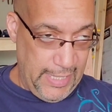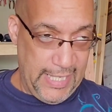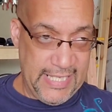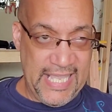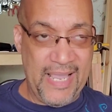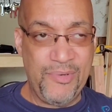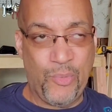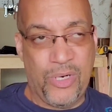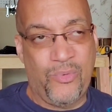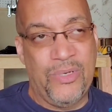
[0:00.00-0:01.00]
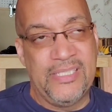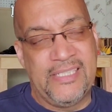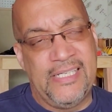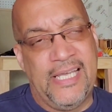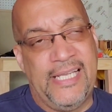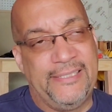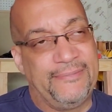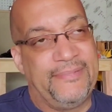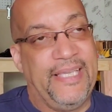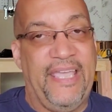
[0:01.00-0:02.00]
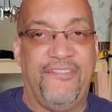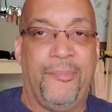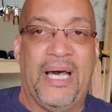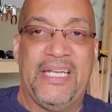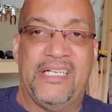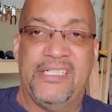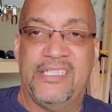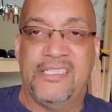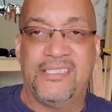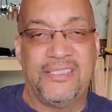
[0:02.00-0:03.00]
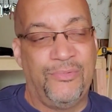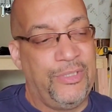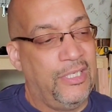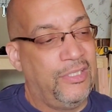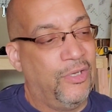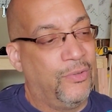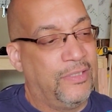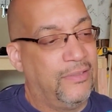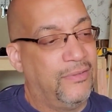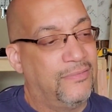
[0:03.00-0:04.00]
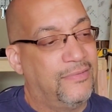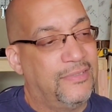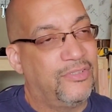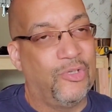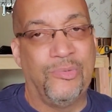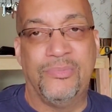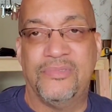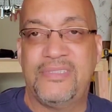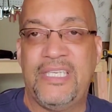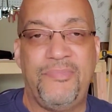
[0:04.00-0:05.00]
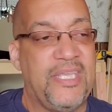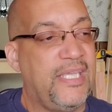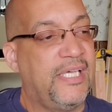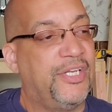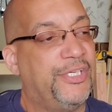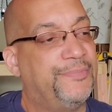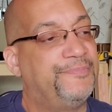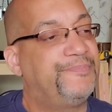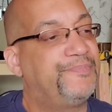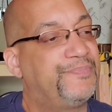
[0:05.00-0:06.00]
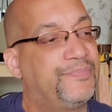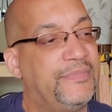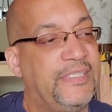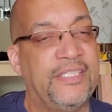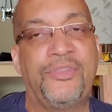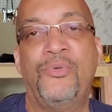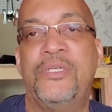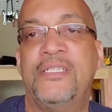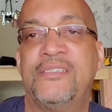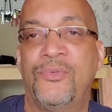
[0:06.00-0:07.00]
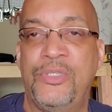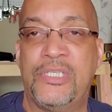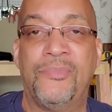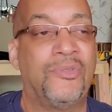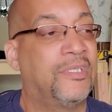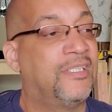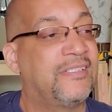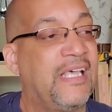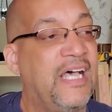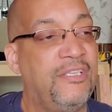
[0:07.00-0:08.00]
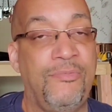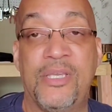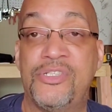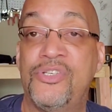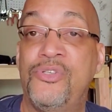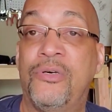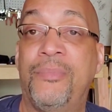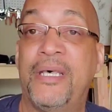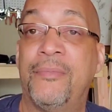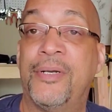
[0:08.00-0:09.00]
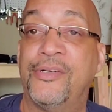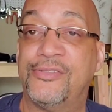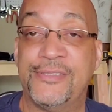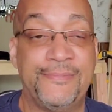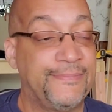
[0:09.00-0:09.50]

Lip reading: he came to work Wednesday night, gave everybody hugs, and we, told him, keep your head up, get through this. When you come on the other side, you make sure you're a better person.